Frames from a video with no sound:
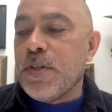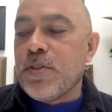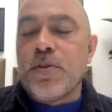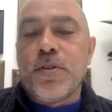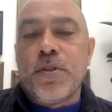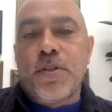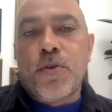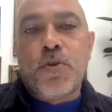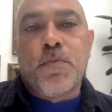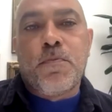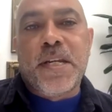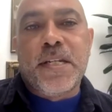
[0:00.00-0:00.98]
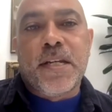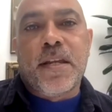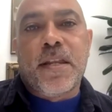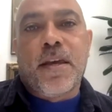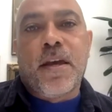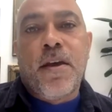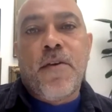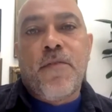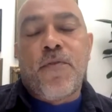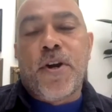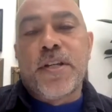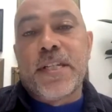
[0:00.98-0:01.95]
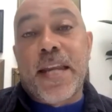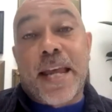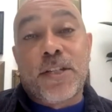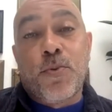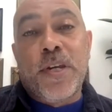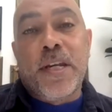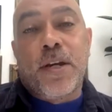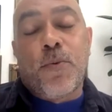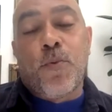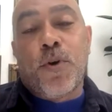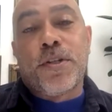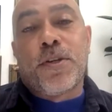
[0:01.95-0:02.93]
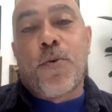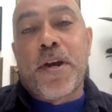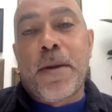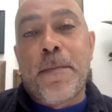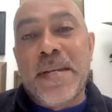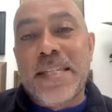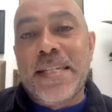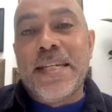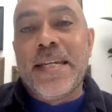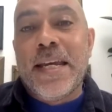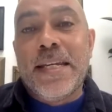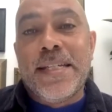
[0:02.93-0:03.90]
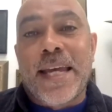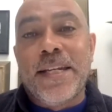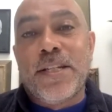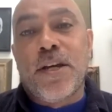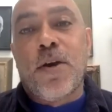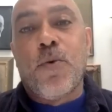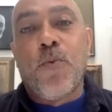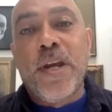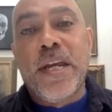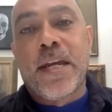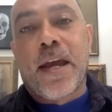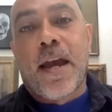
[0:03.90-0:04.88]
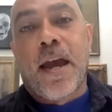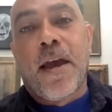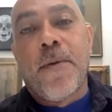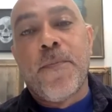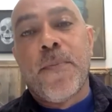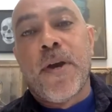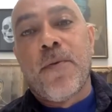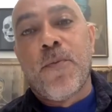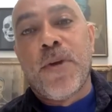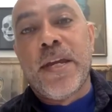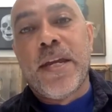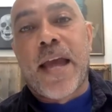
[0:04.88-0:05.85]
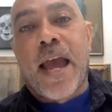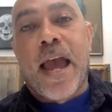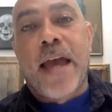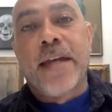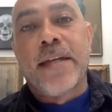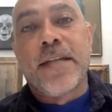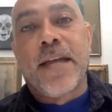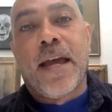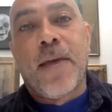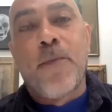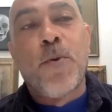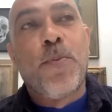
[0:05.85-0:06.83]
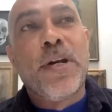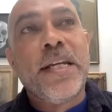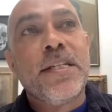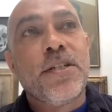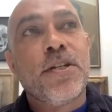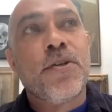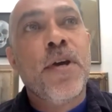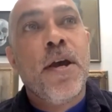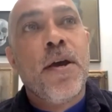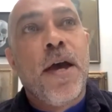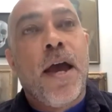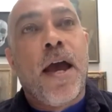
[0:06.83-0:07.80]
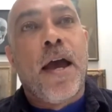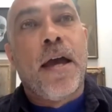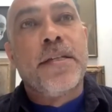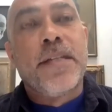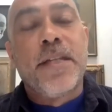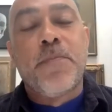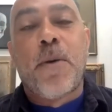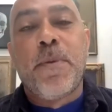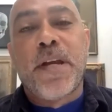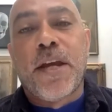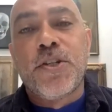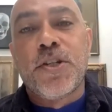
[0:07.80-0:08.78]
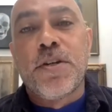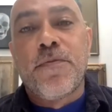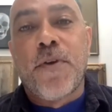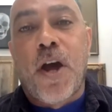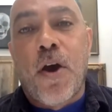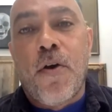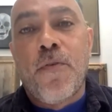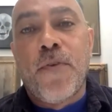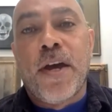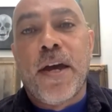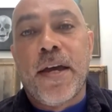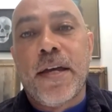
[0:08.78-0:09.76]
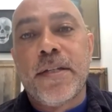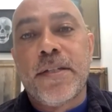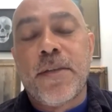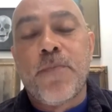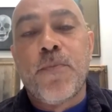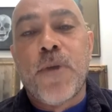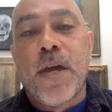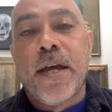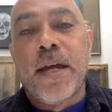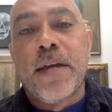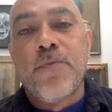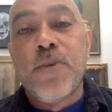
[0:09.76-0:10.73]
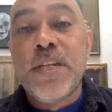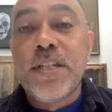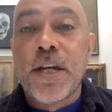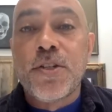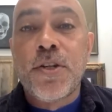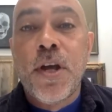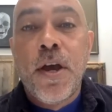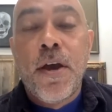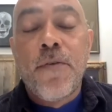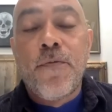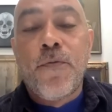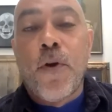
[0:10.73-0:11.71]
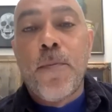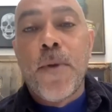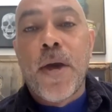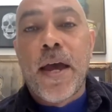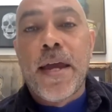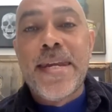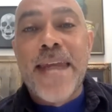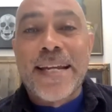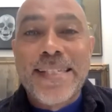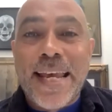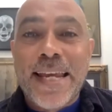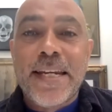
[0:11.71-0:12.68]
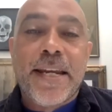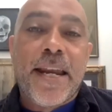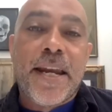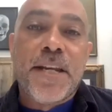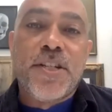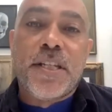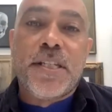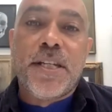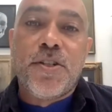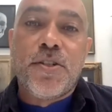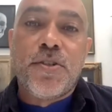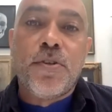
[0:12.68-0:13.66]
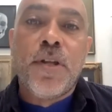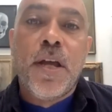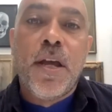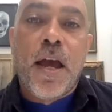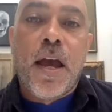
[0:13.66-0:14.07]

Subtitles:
us on social media, that for us last week was quite a busy data week. We're pleased to see the publication of some research from NatCen and NHS Digital,